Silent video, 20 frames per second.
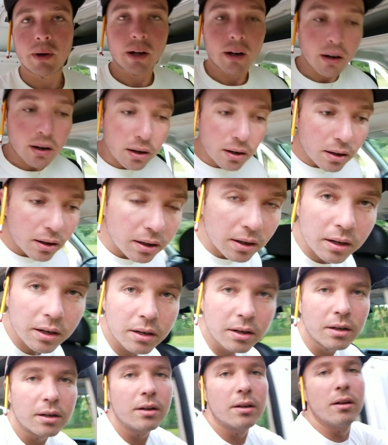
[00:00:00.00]
are
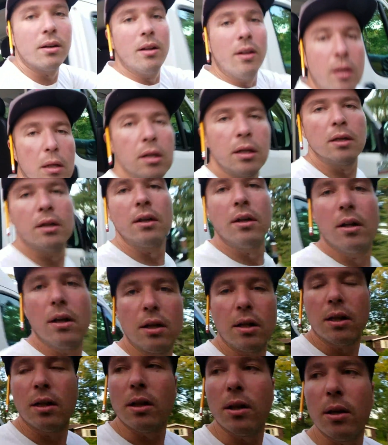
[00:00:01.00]

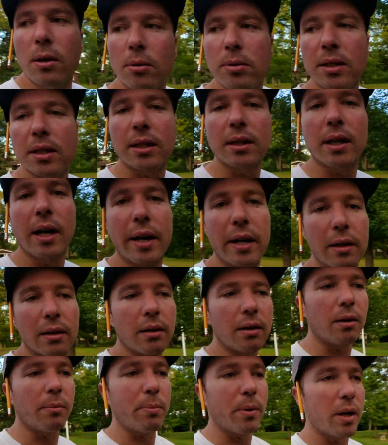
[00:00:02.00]
losing light a
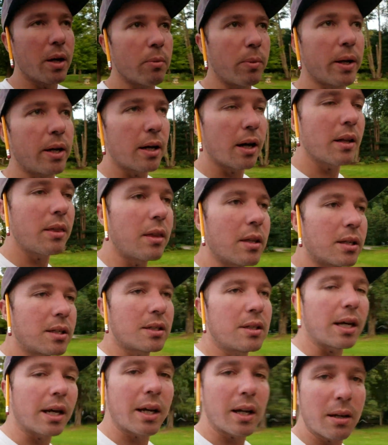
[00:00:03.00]
little bit. We cut the
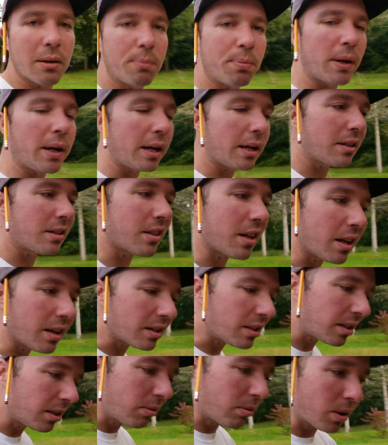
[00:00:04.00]
second piece, and it
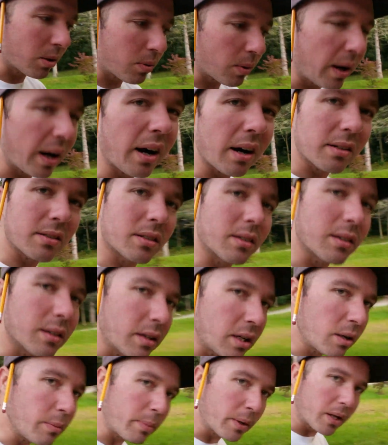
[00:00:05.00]
still requires a
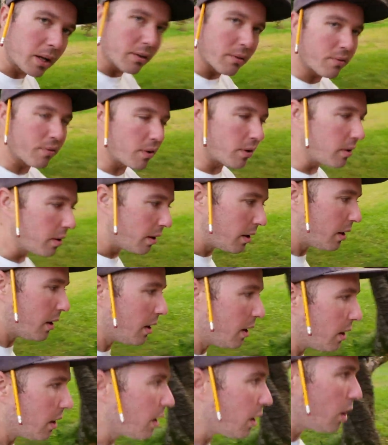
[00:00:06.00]
little bit of
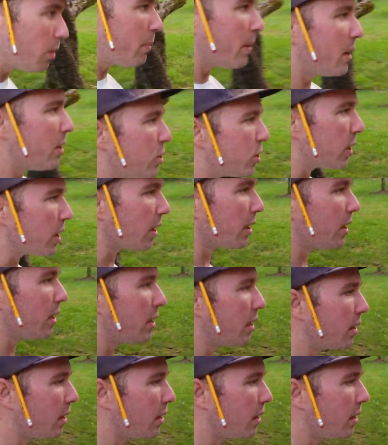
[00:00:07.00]
jiggling.